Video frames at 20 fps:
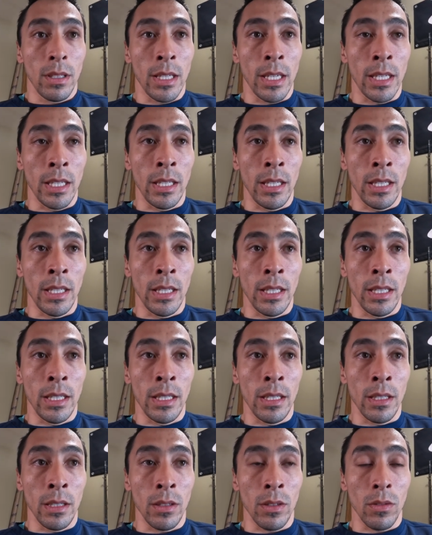
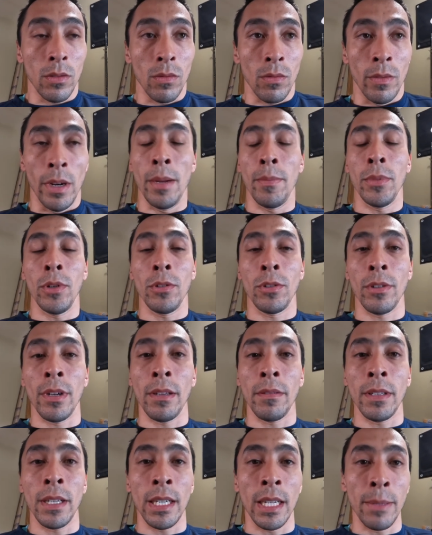any rainbow
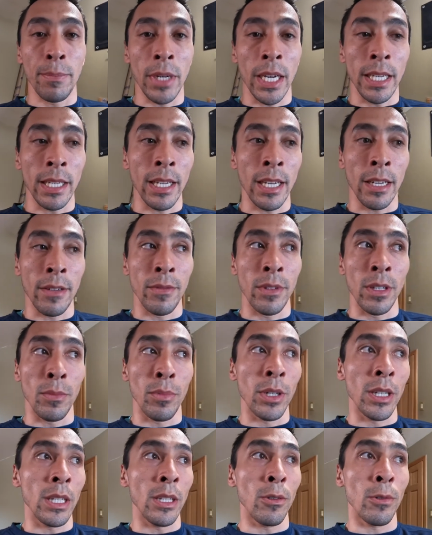trout that I might have. They're
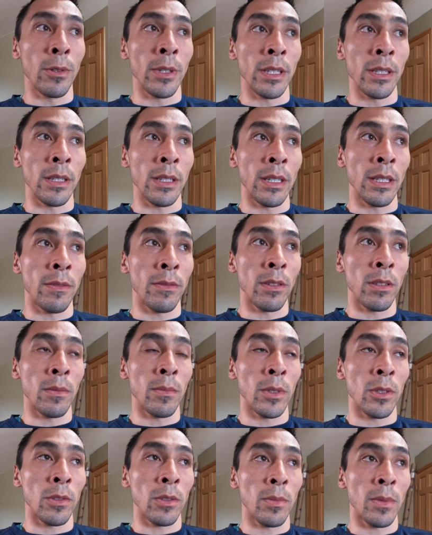pretty oily for the
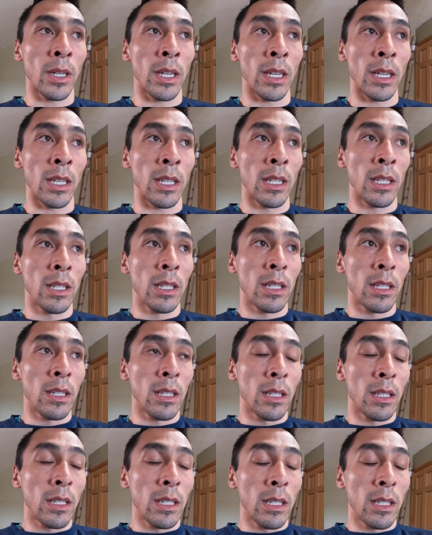most part.
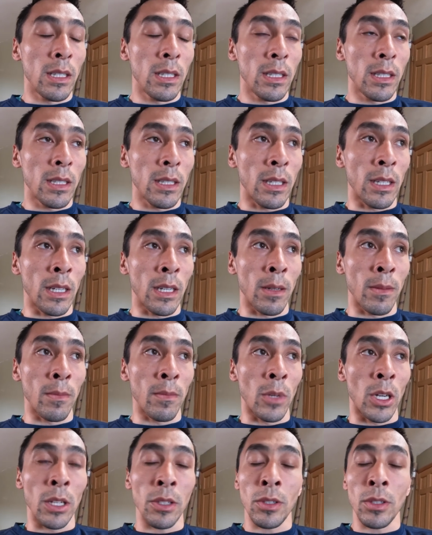
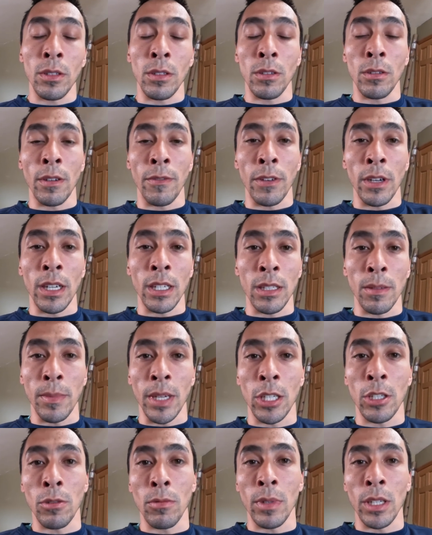Also, I forgot to
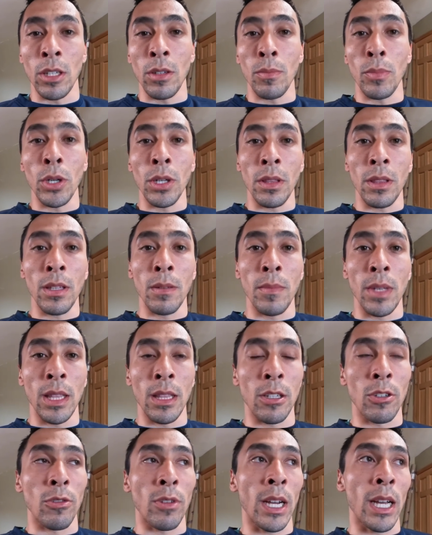mention, when you put them in
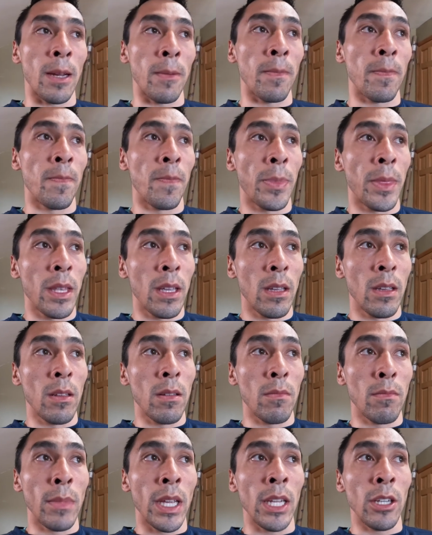the trap,
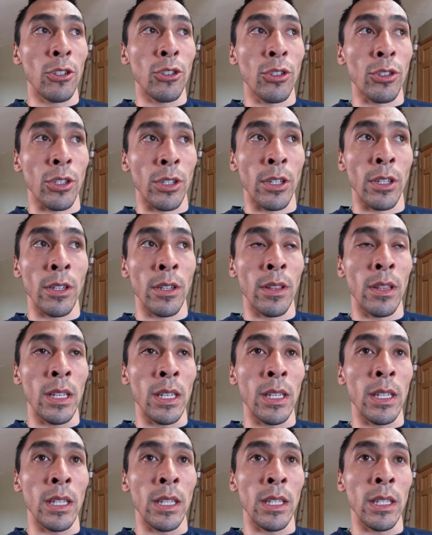make sure
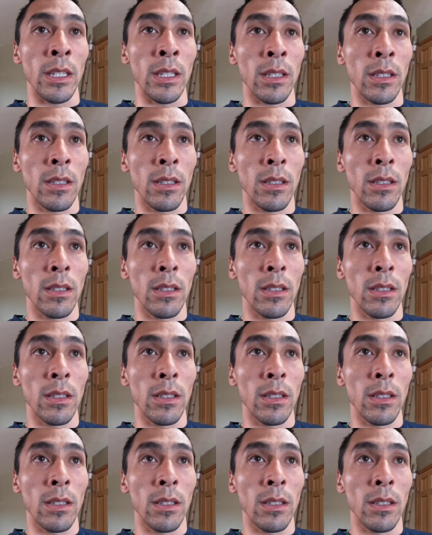the